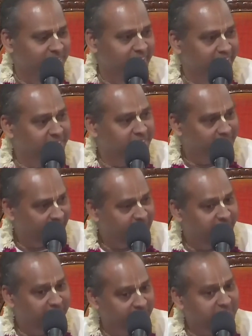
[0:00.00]

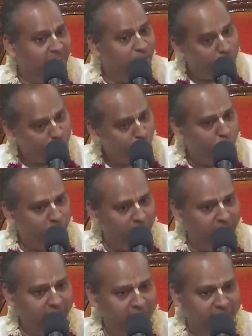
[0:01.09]
He's discussing also
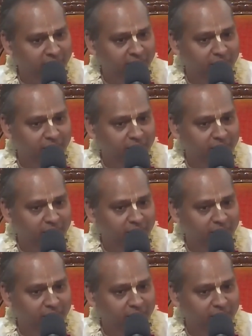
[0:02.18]
openly,